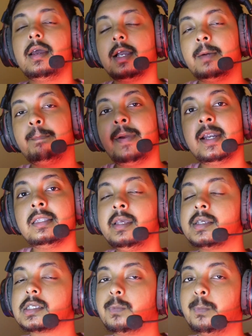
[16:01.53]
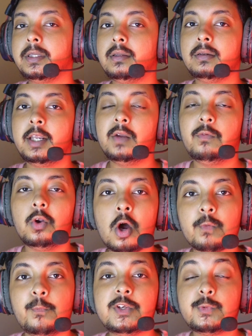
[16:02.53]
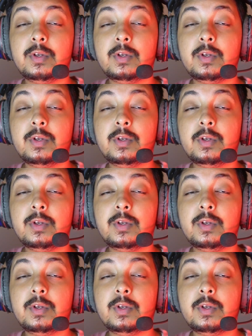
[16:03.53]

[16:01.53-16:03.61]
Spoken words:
Compare this the Lenovo LOQ, which